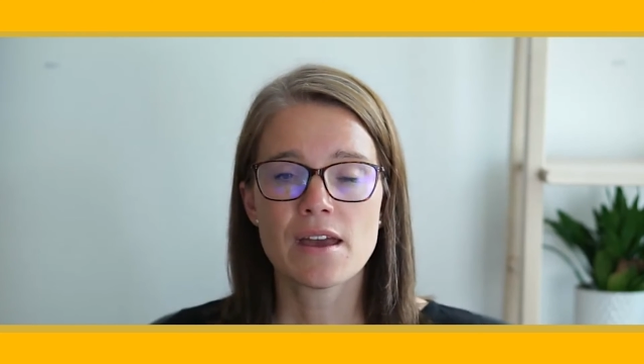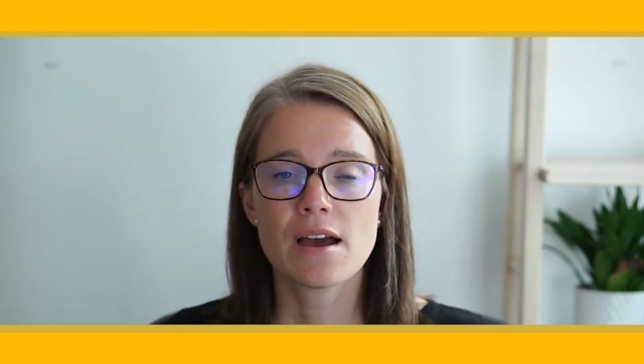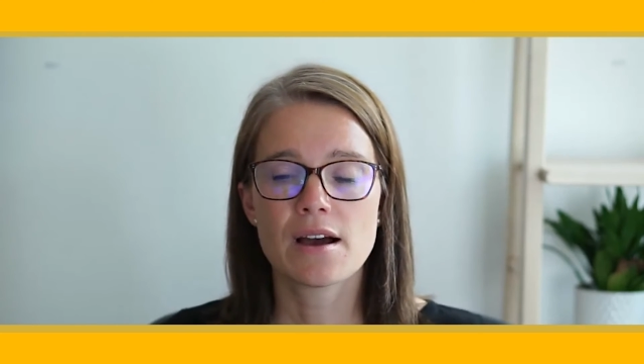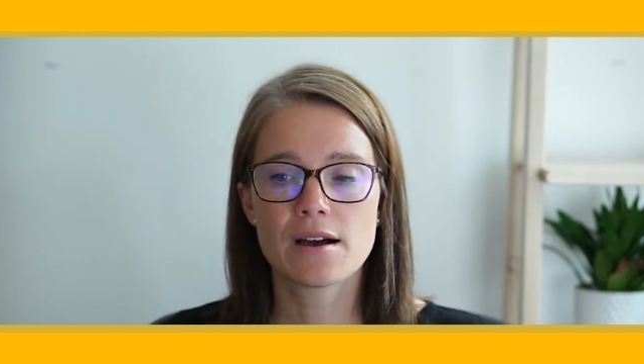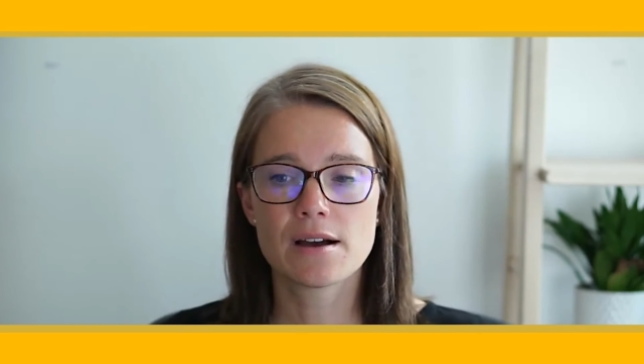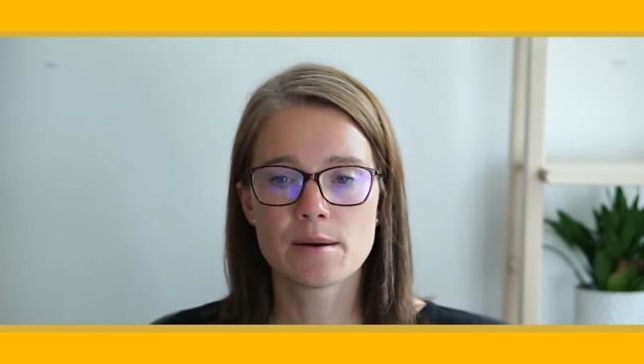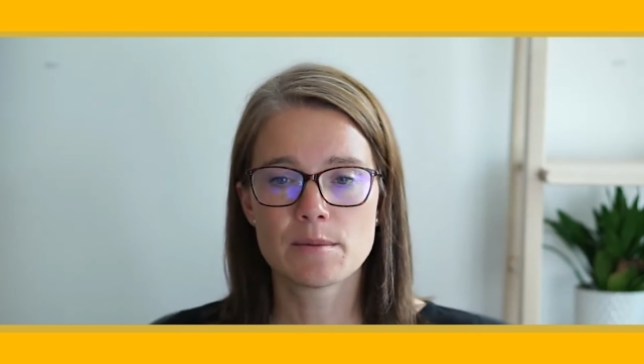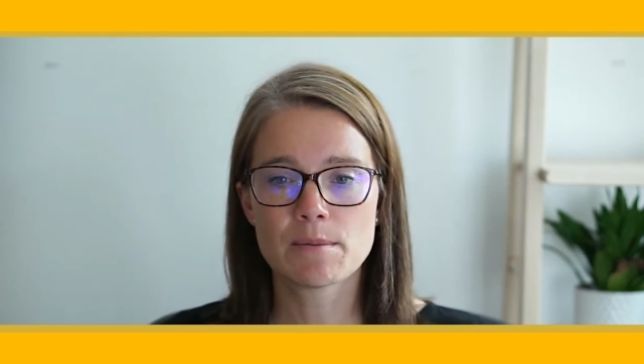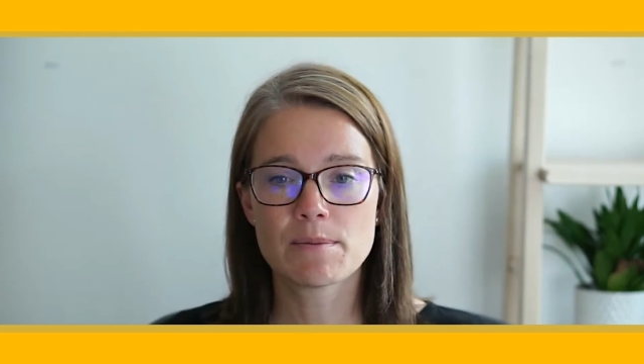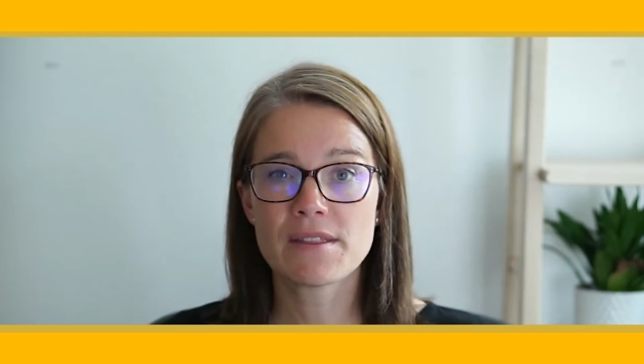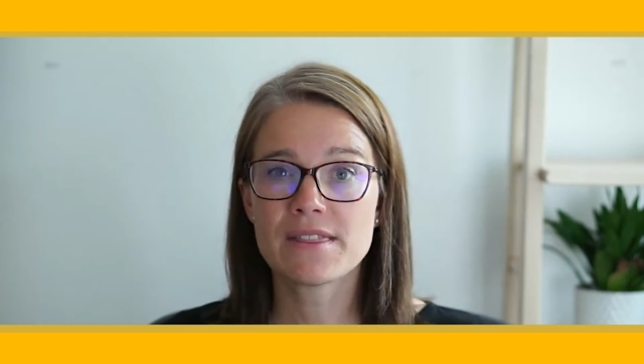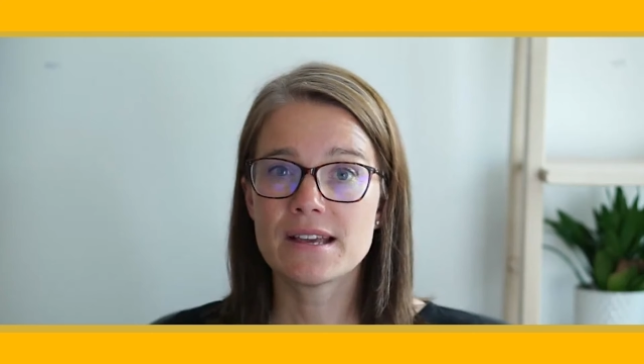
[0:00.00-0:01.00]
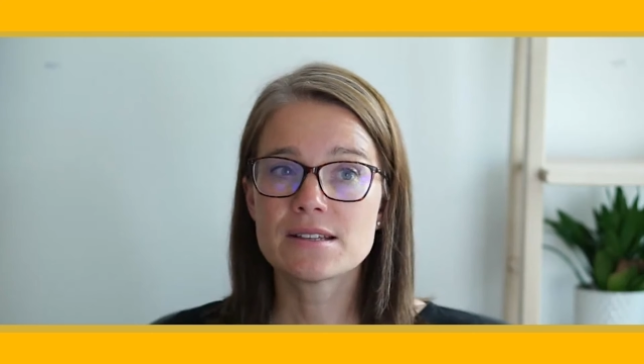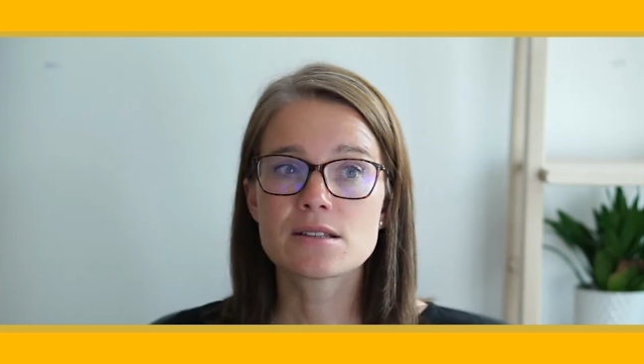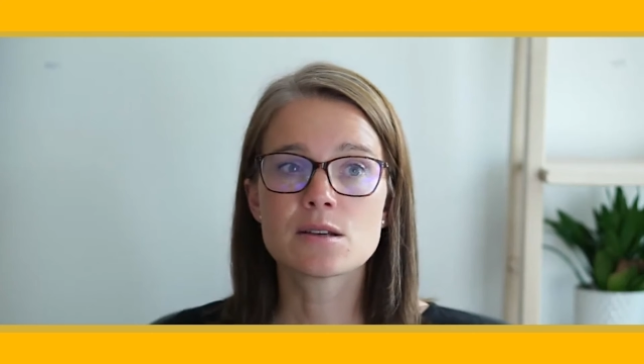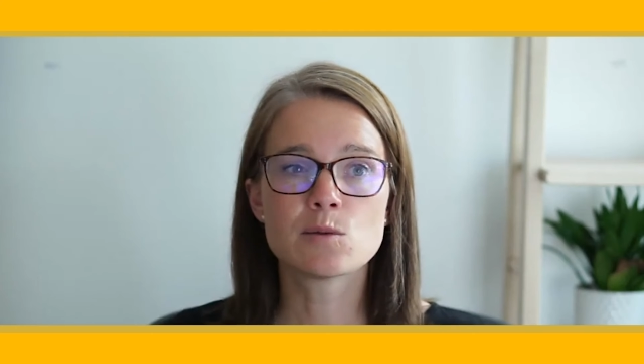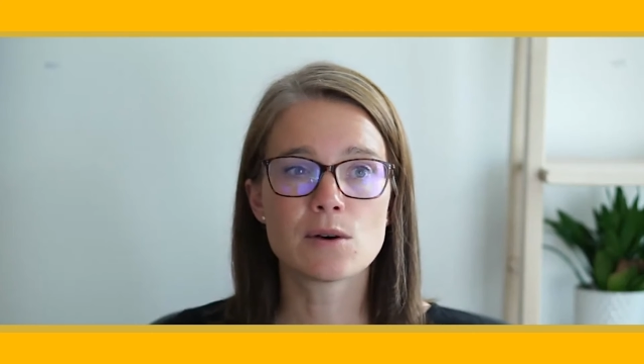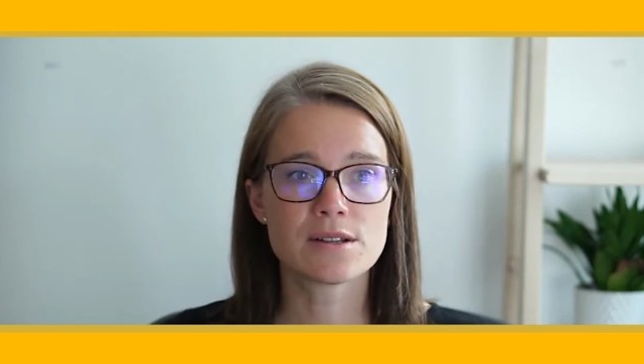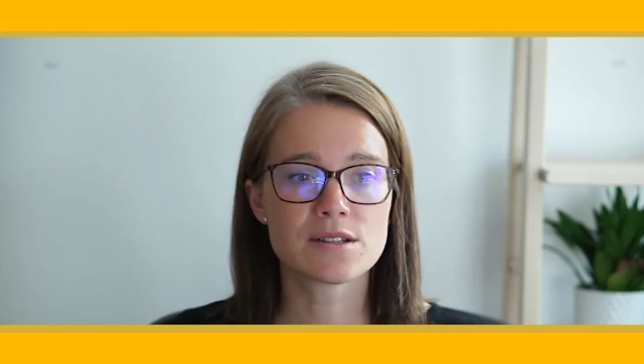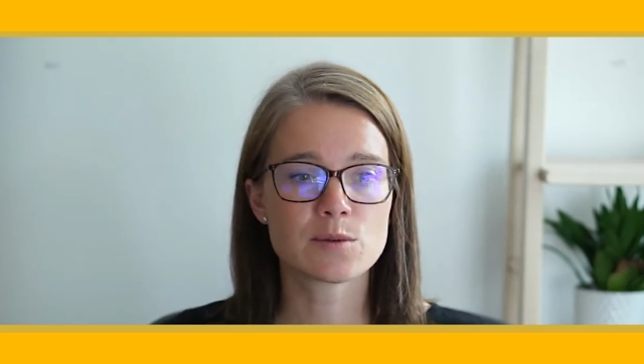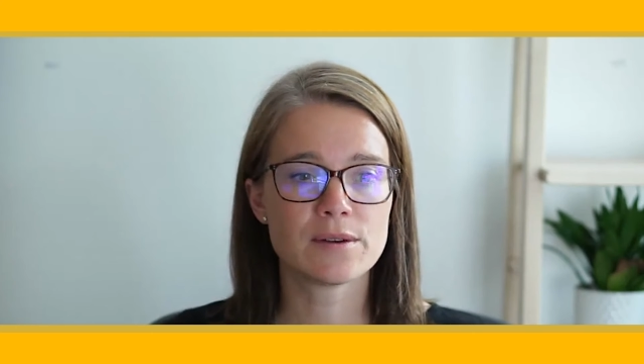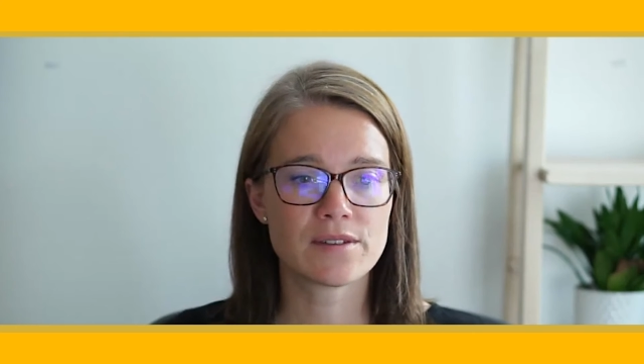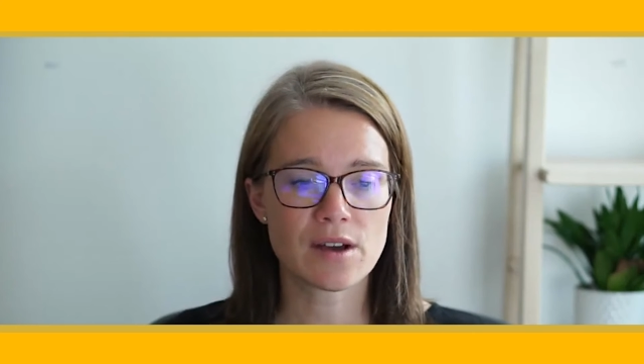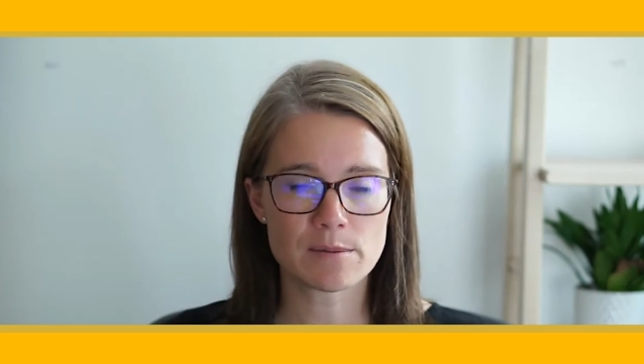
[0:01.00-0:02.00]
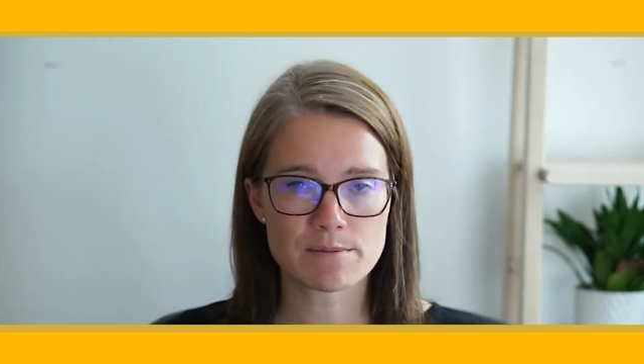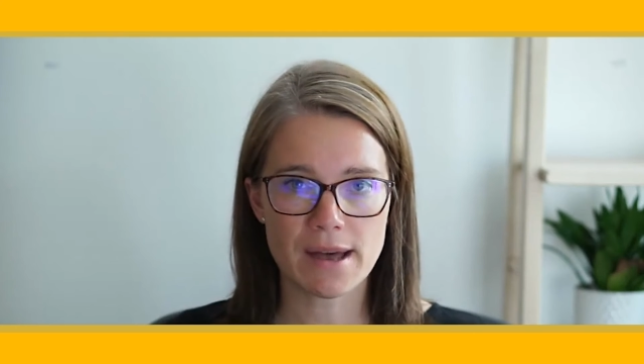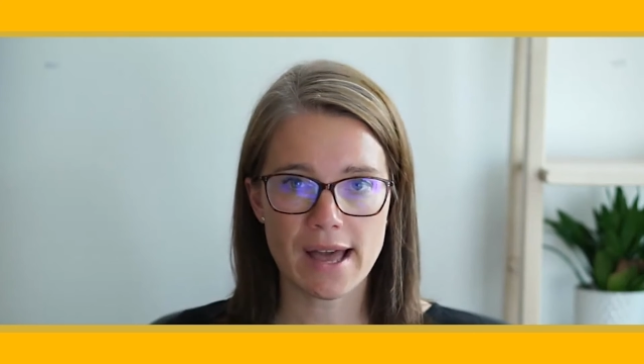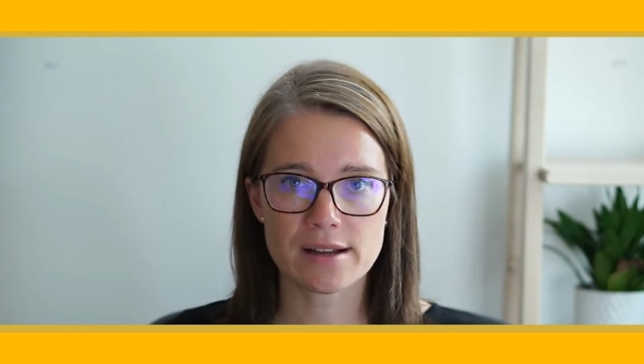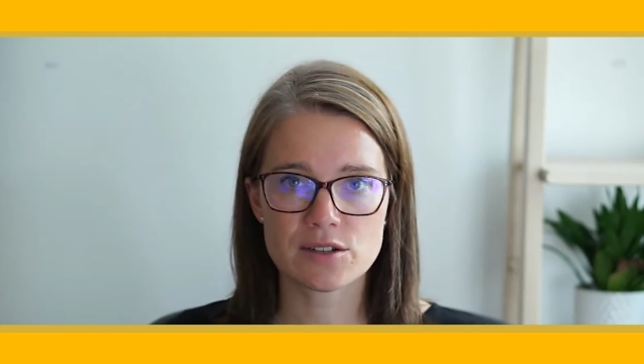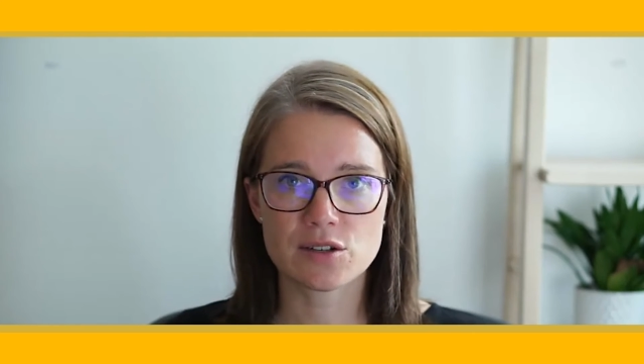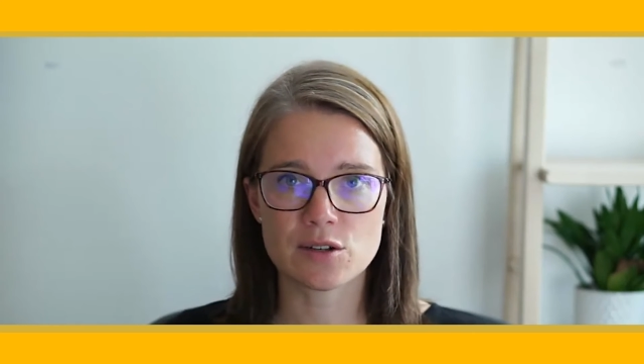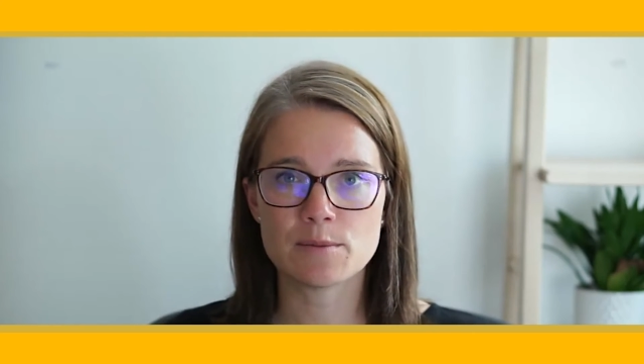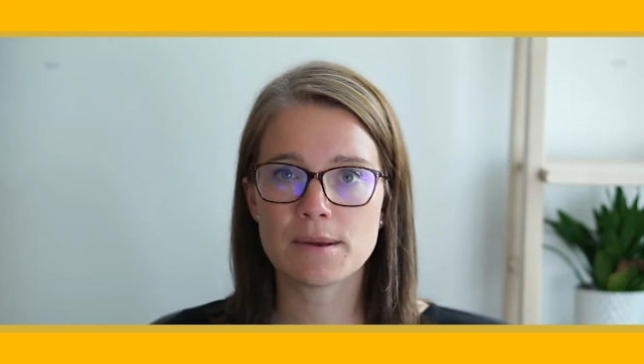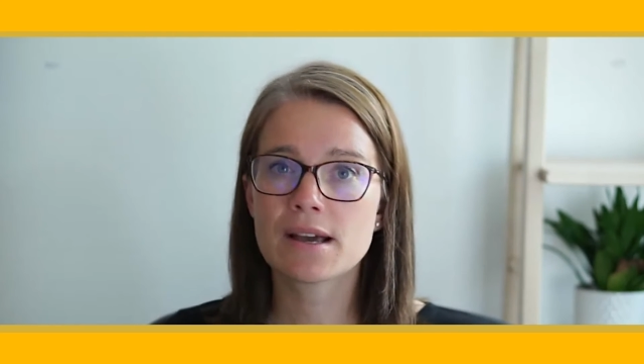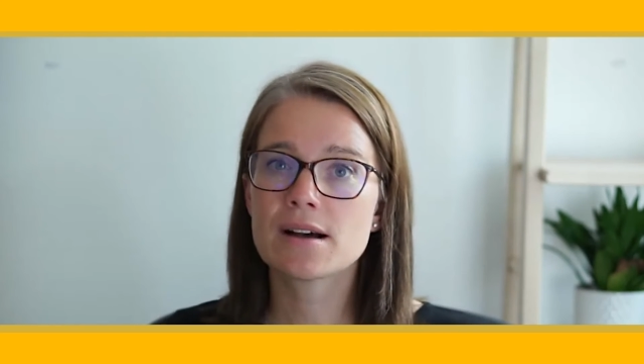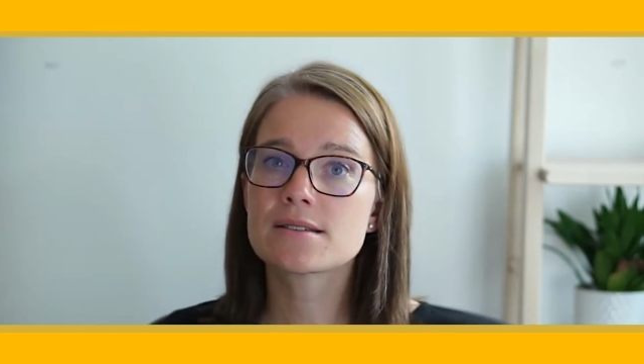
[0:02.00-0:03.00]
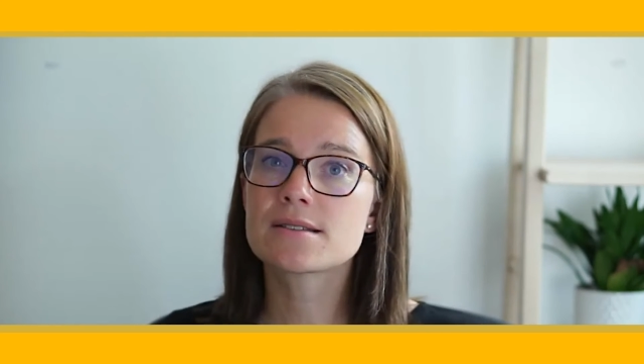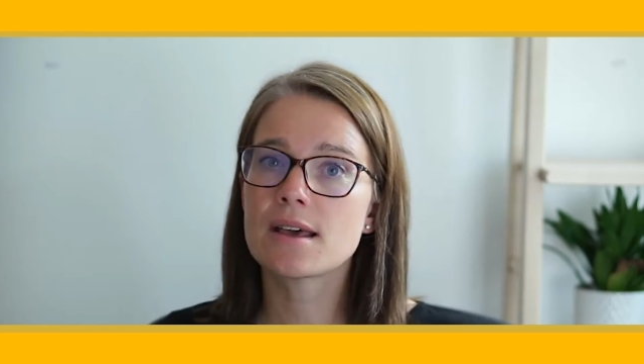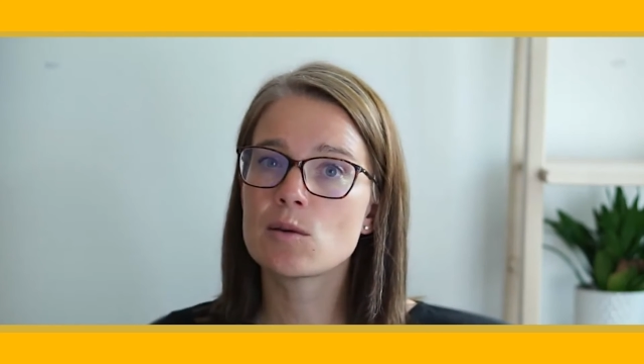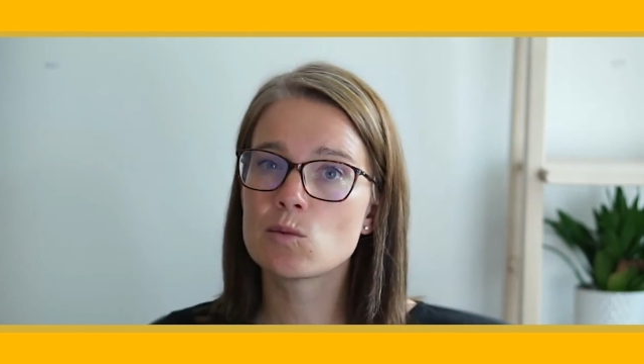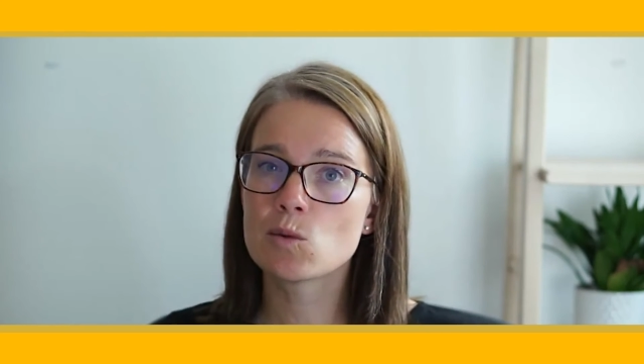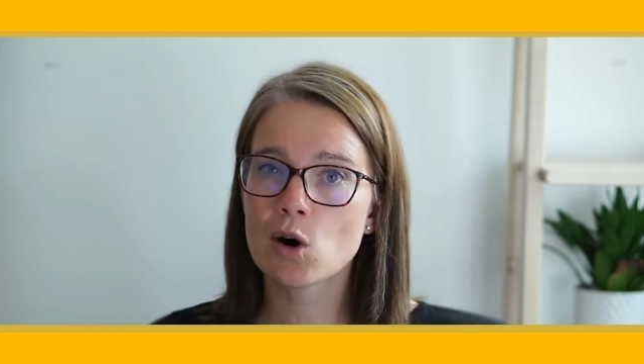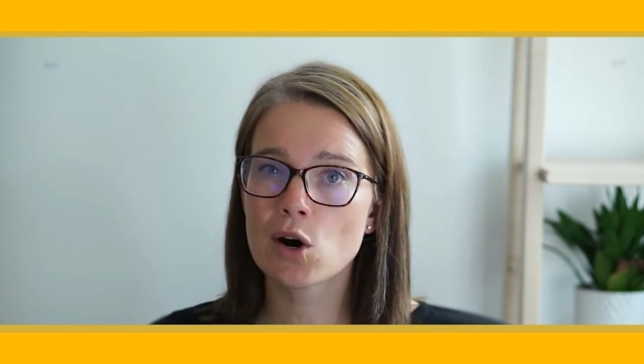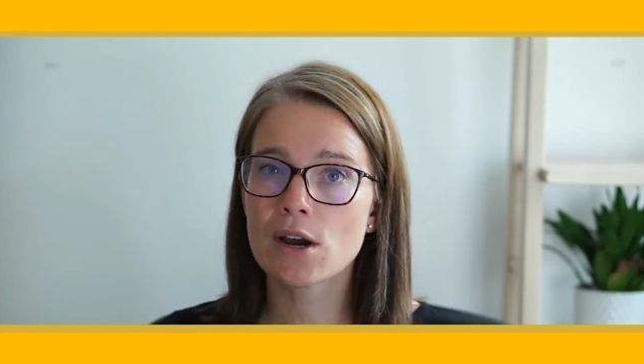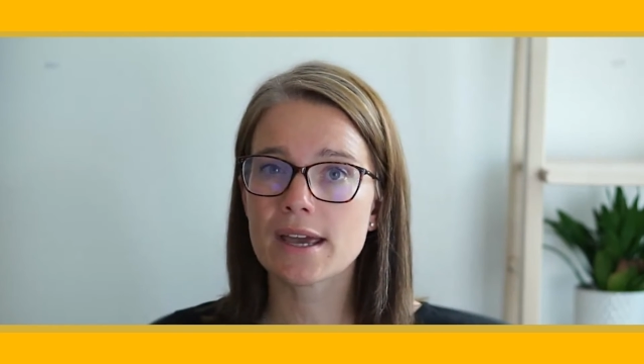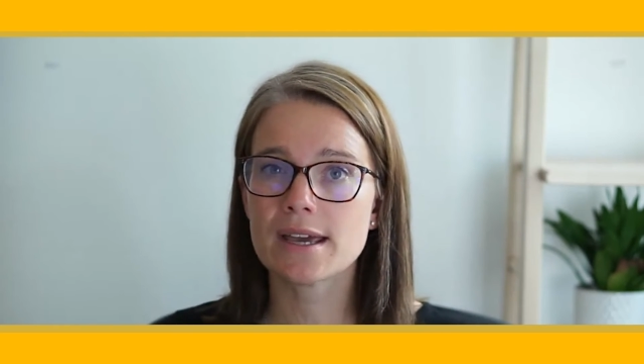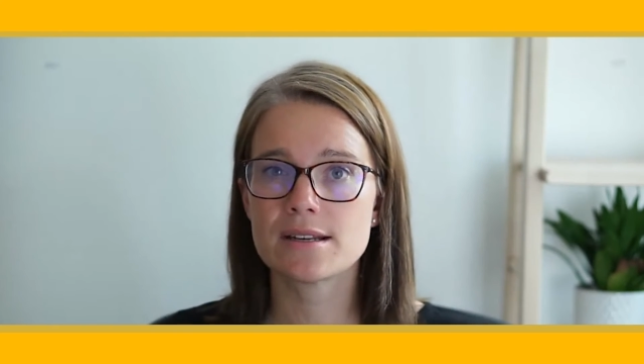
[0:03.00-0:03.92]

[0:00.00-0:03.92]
But these are the ones that we've come back to because they work